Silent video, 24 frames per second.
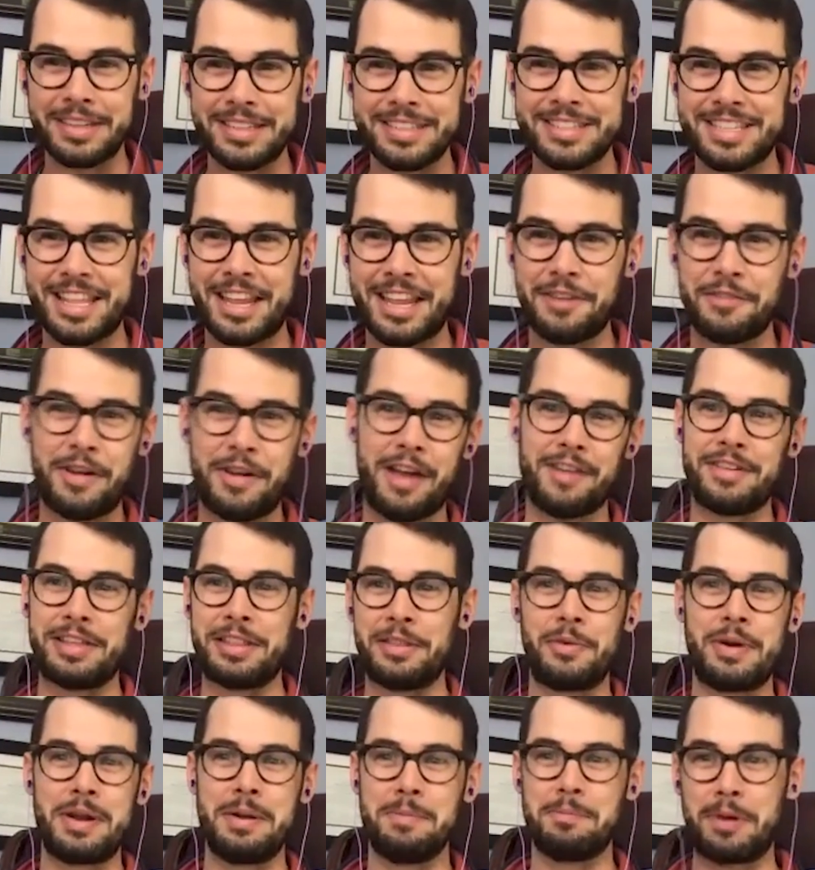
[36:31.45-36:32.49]
Instead of having
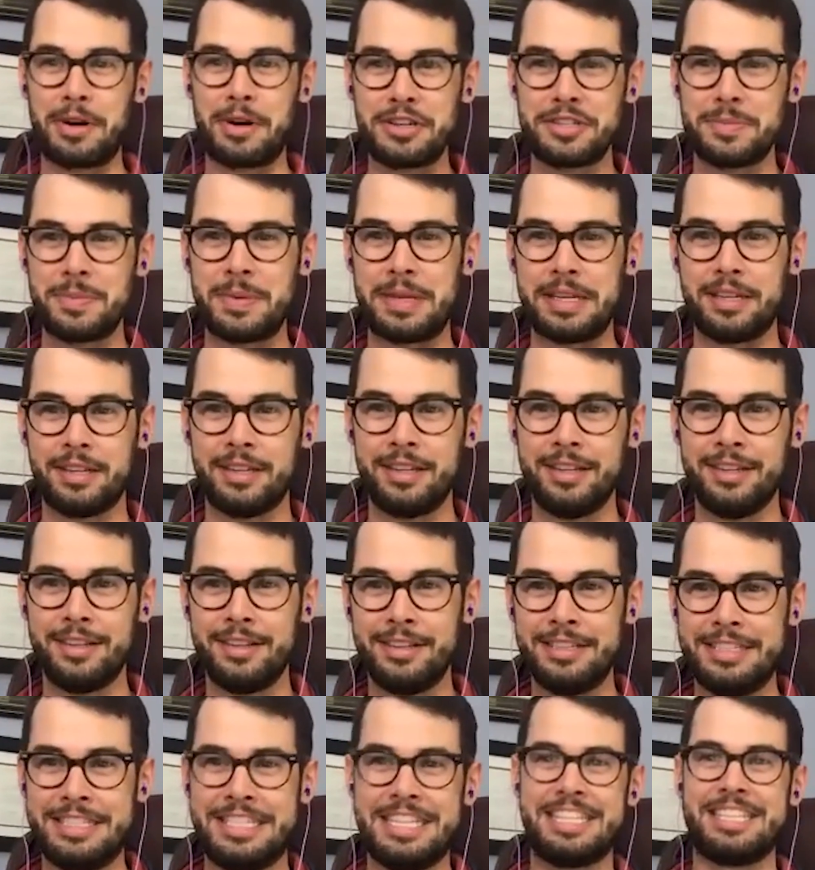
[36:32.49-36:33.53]
the reimbursement
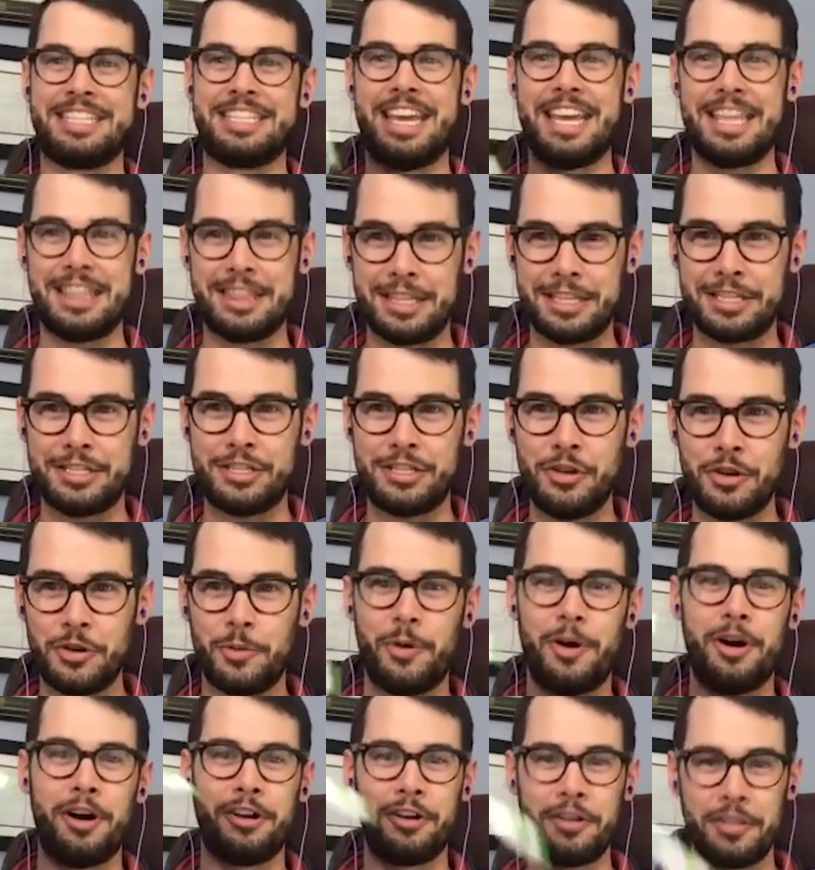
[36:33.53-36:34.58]
dictate the
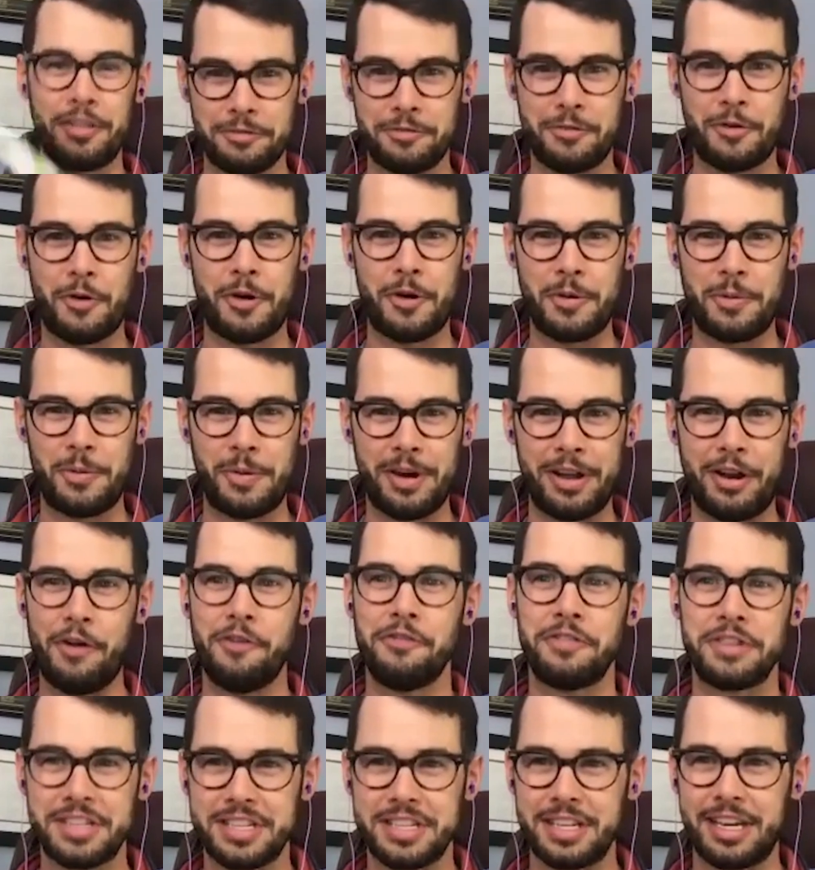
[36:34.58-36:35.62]
2-to-1 or the 4-to-1
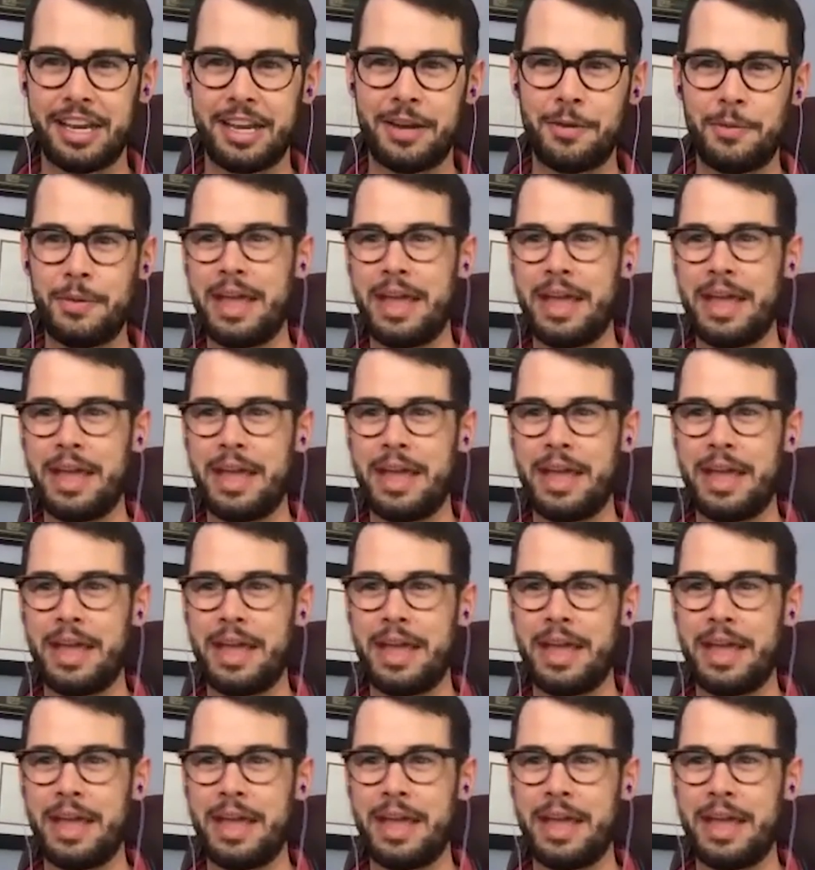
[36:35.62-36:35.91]
oversight,